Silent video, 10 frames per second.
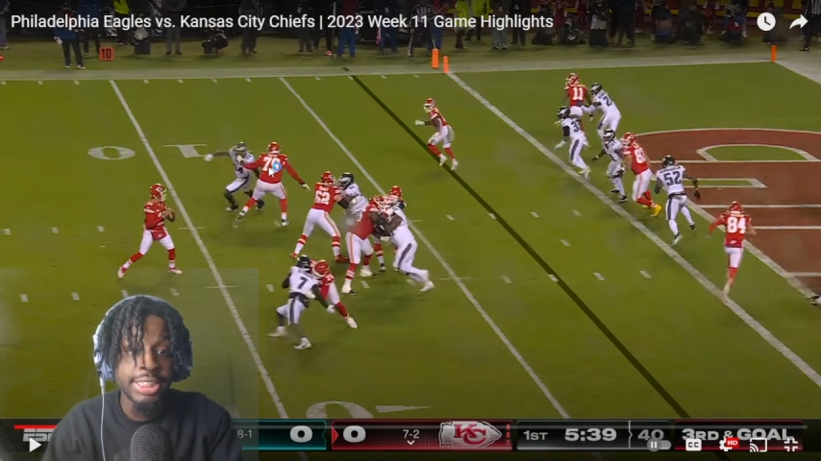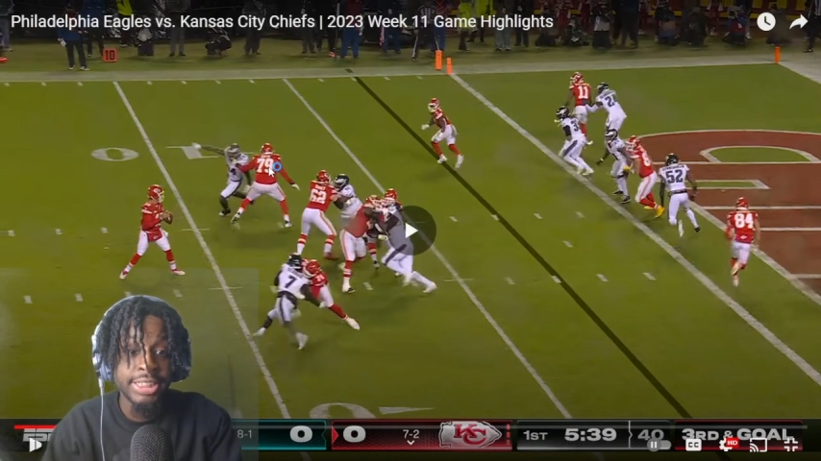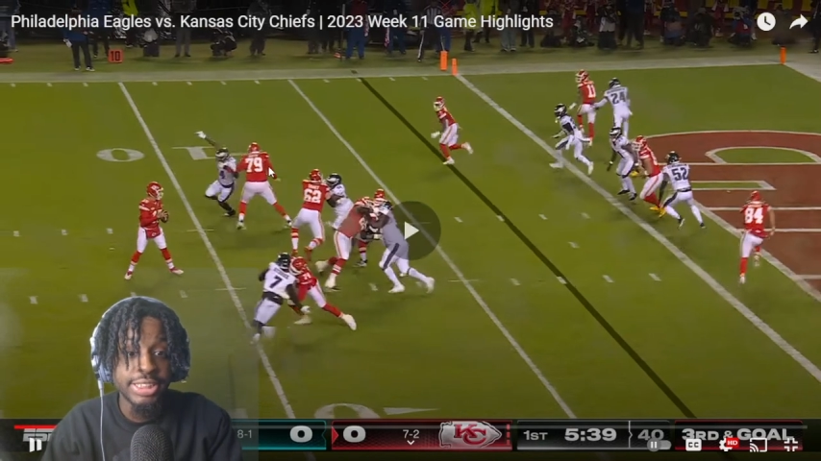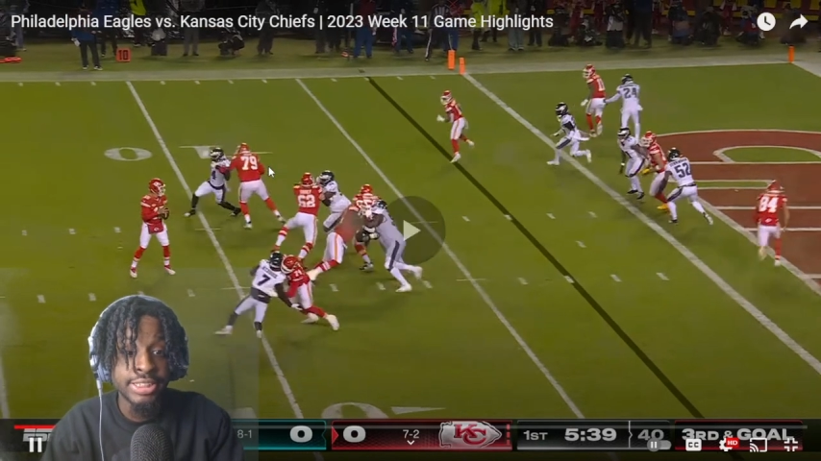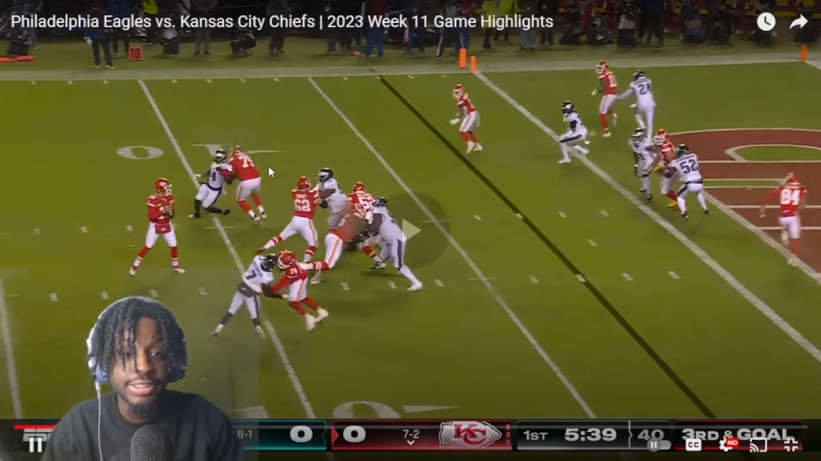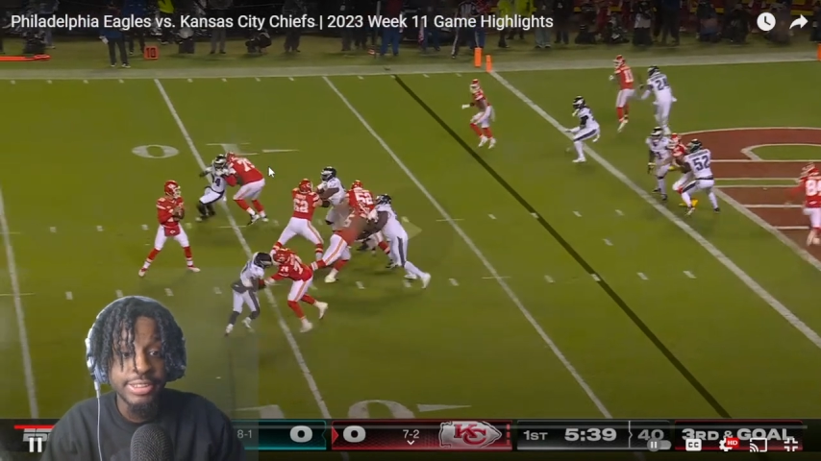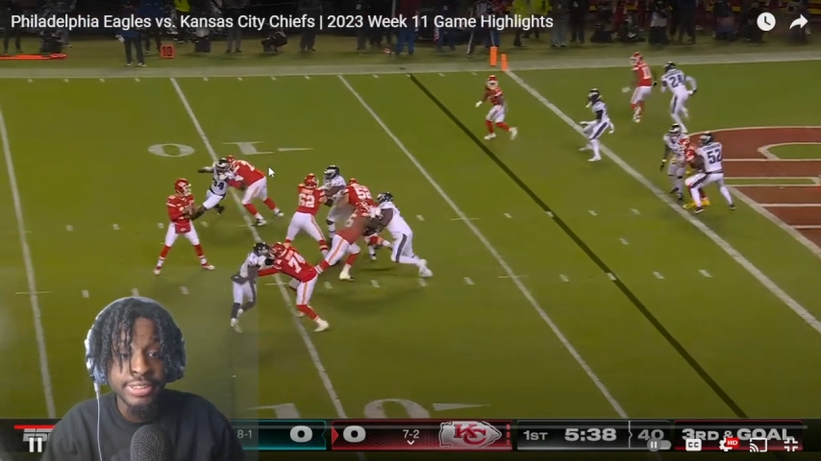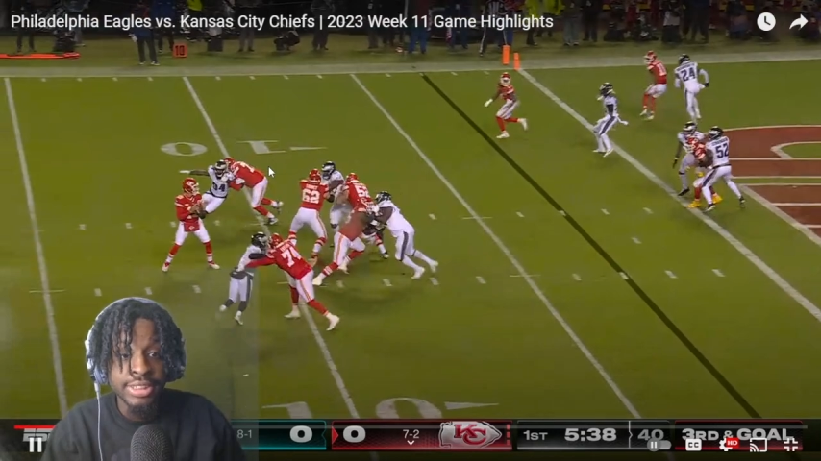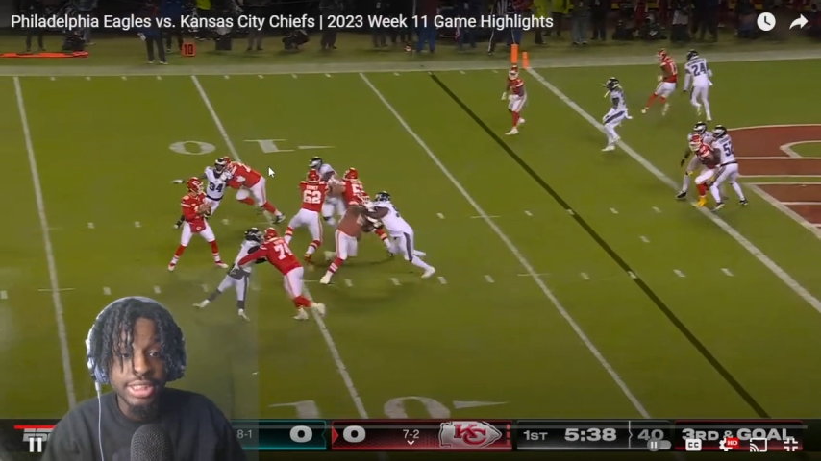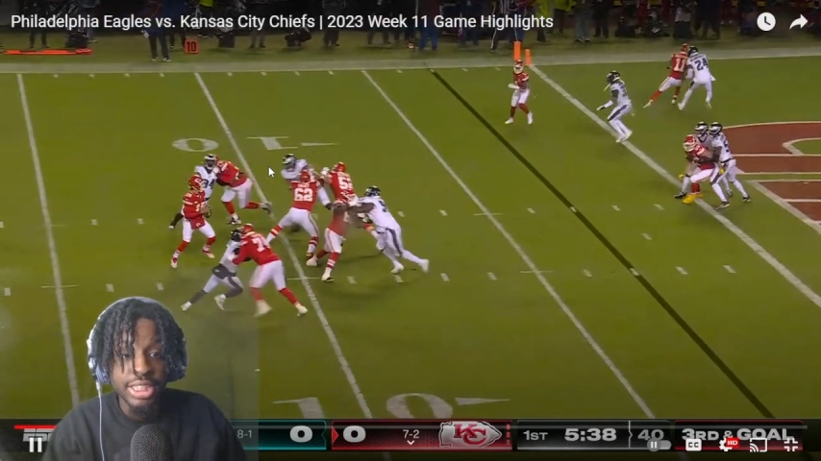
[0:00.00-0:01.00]
this shit.
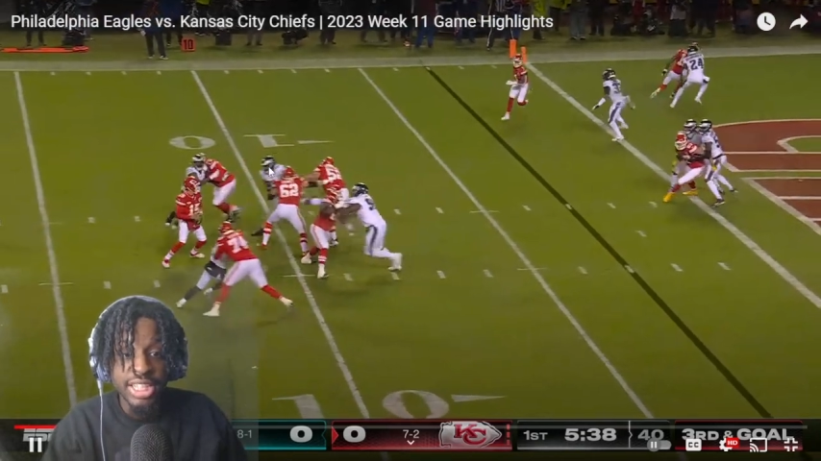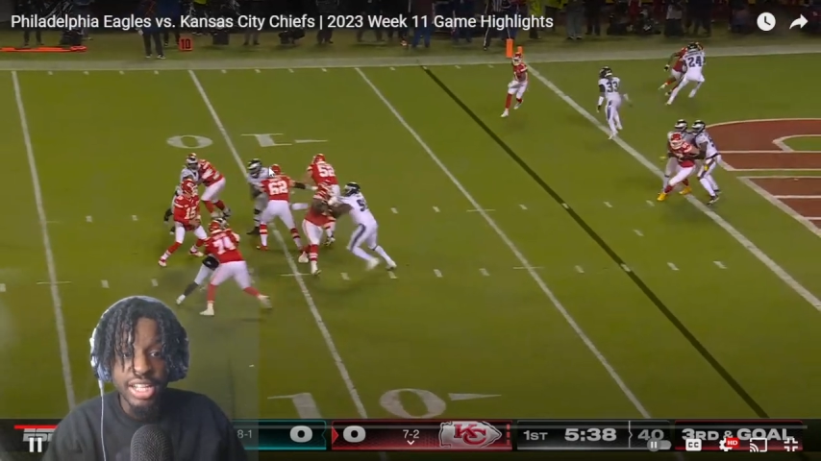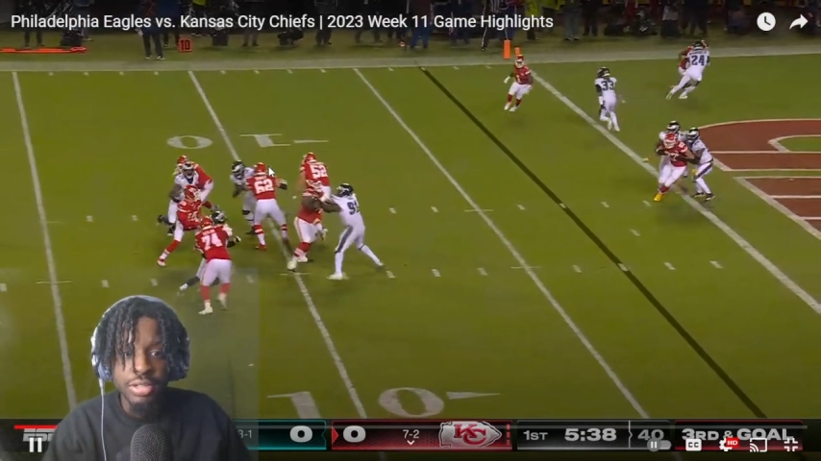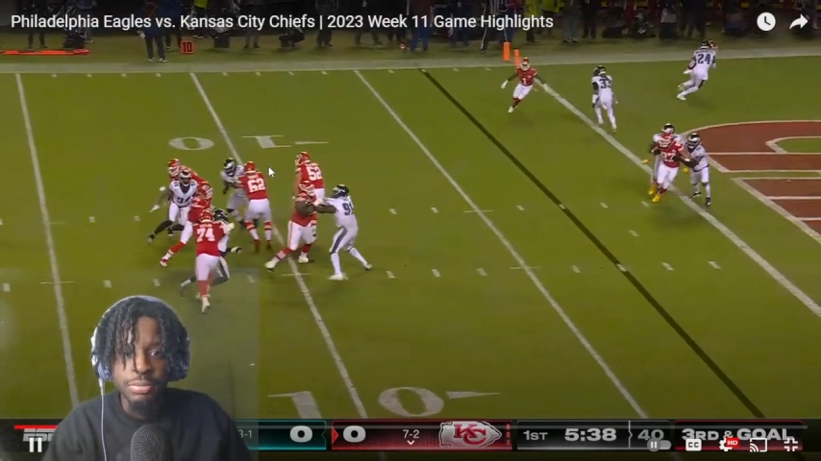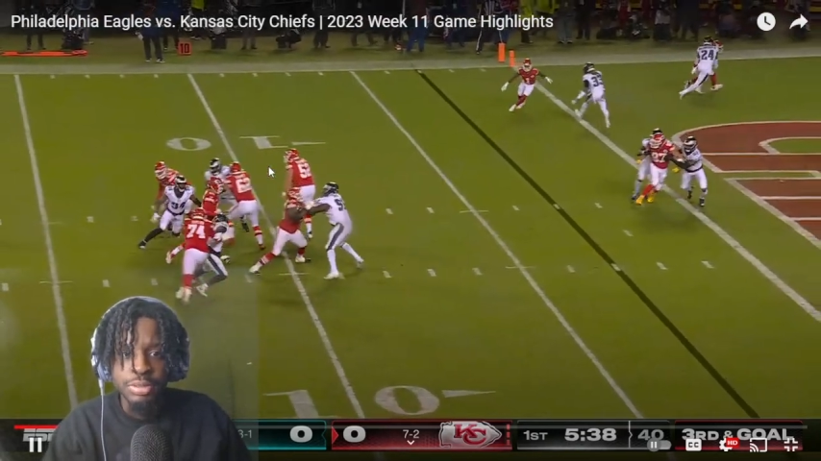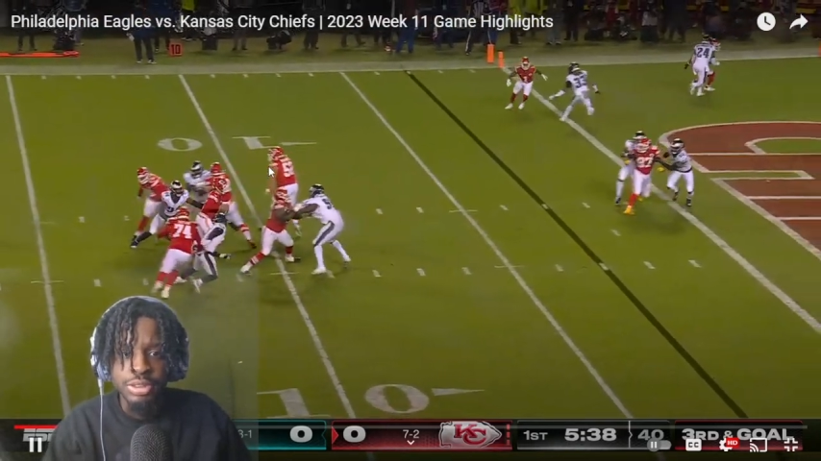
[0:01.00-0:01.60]
Look at him.